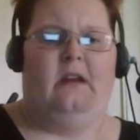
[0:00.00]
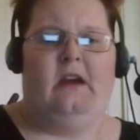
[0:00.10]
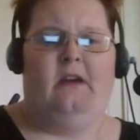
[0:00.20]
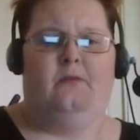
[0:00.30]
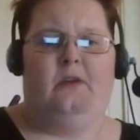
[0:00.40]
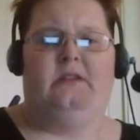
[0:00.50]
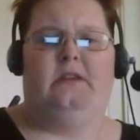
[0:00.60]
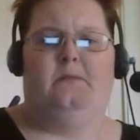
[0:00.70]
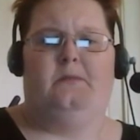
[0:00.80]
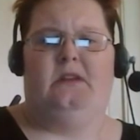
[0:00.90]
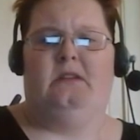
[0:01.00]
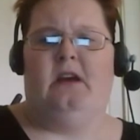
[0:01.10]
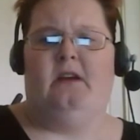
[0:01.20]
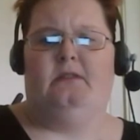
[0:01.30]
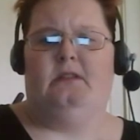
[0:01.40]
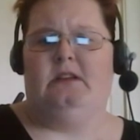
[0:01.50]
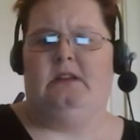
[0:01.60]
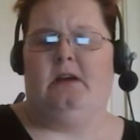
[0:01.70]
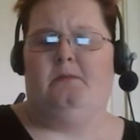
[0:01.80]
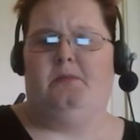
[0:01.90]
and I have read them in the heavenly
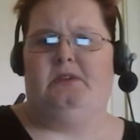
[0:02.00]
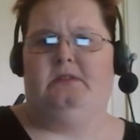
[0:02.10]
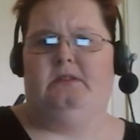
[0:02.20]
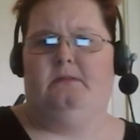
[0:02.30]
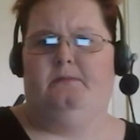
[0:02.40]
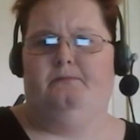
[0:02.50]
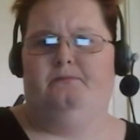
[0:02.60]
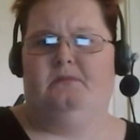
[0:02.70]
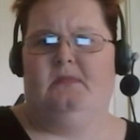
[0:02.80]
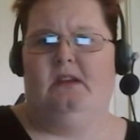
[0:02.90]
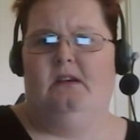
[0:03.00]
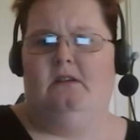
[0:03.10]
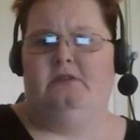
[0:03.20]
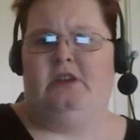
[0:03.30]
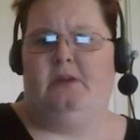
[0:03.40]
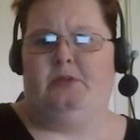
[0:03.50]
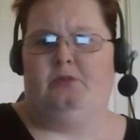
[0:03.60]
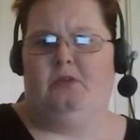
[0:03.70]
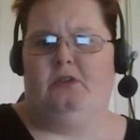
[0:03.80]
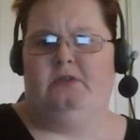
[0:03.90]
tablets.
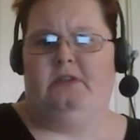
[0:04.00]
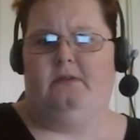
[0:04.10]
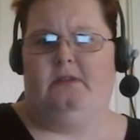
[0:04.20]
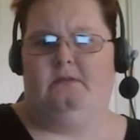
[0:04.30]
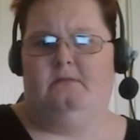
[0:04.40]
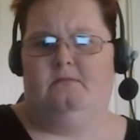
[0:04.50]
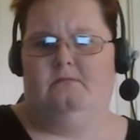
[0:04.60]
Chapter 107